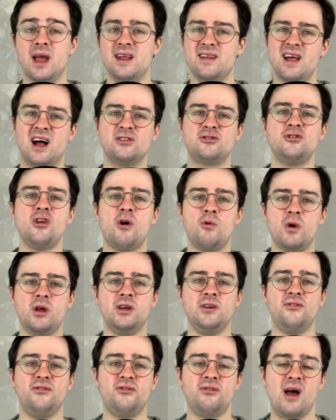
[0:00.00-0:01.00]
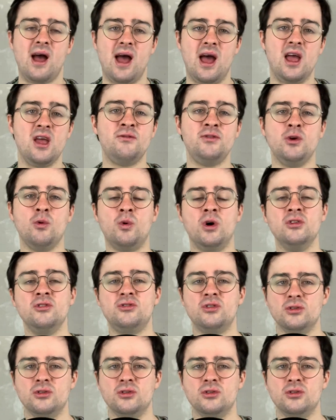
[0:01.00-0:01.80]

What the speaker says: okay, that's not really fair if you want